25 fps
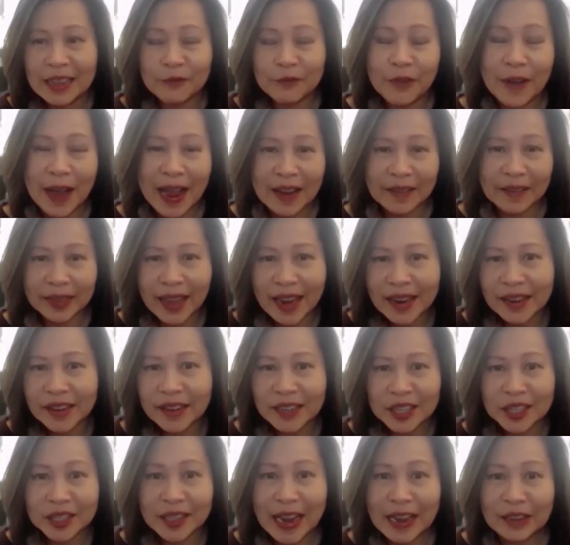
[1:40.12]

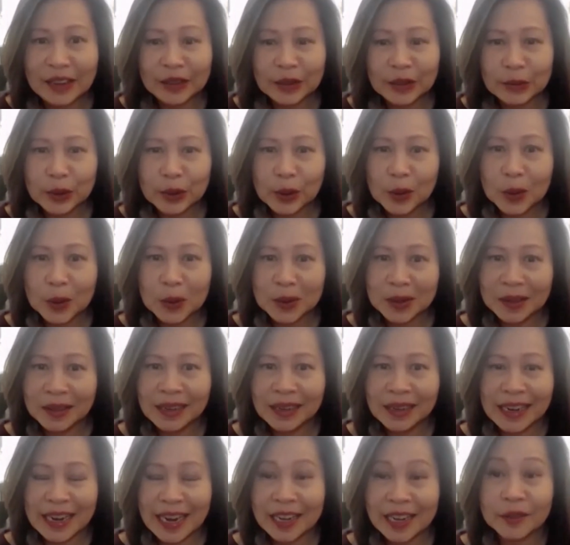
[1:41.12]
5-10 years down the road,
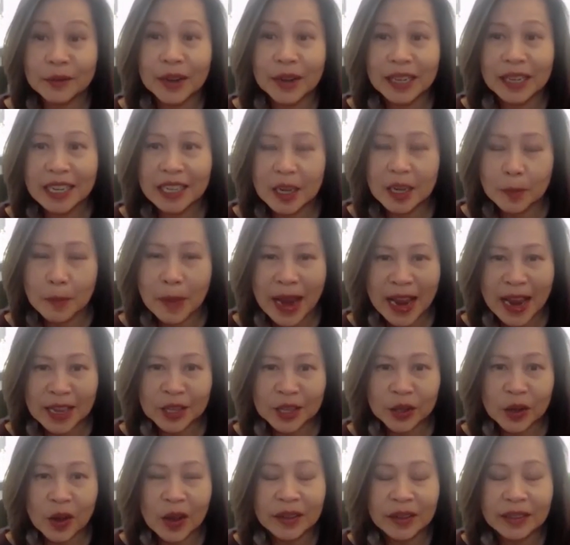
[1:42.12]
it really
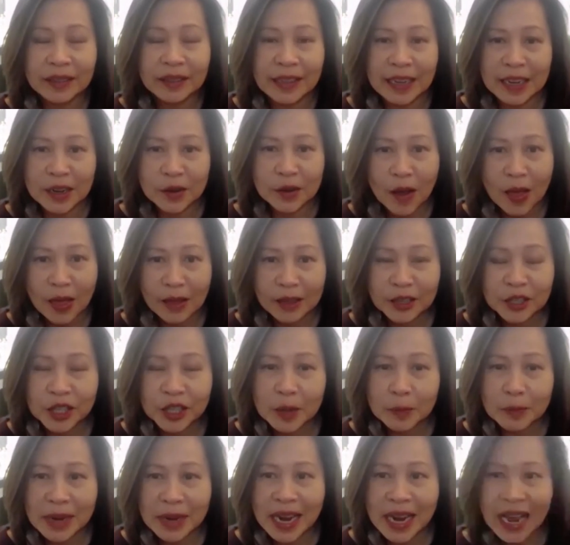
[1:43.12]
depends on the
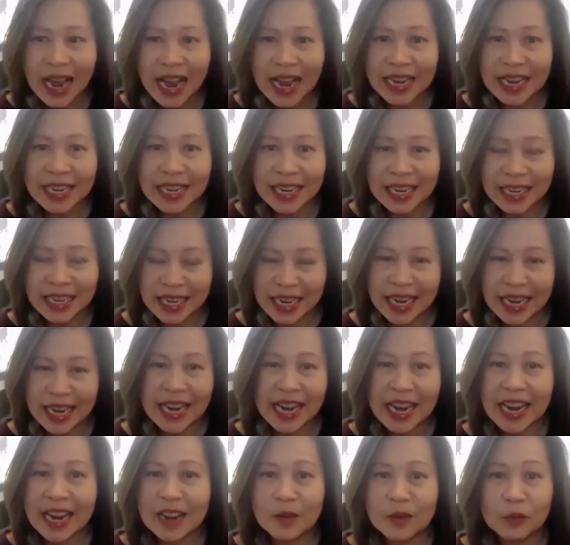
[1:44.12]
technology behind it
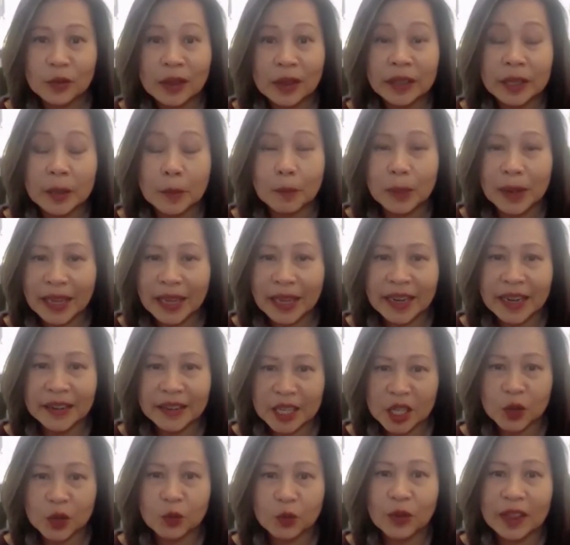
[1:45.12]
and the
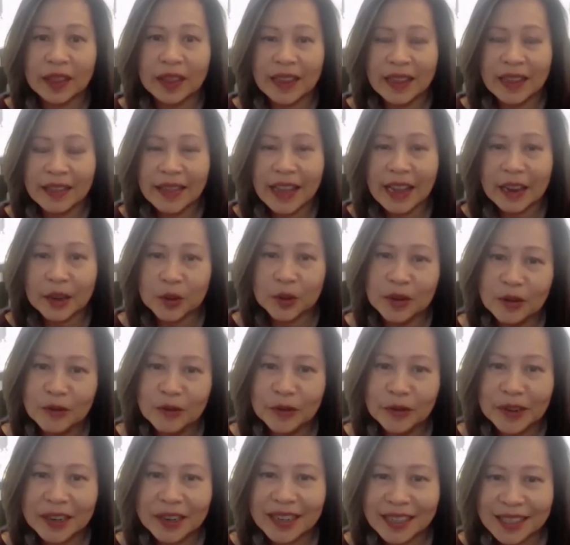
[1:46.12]
players within that
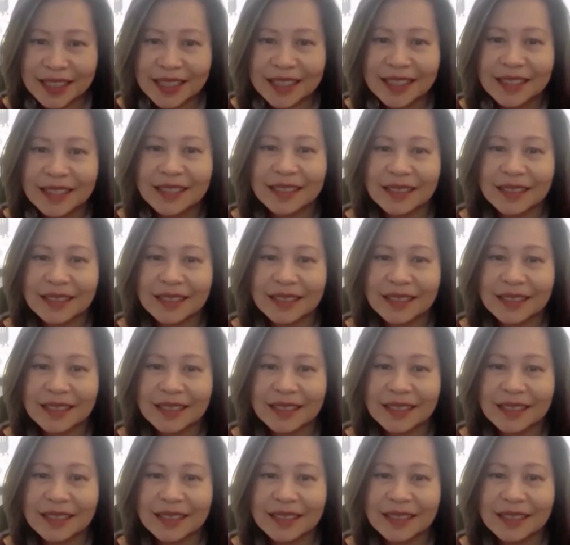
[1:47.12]
universe.